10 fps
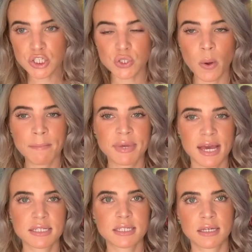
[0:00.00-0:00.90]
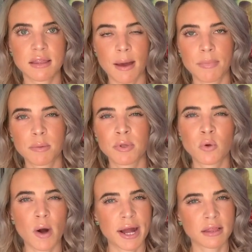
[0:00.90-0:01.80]
So I'm guessing that might be
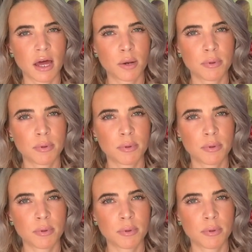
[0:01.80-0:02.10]
why a lot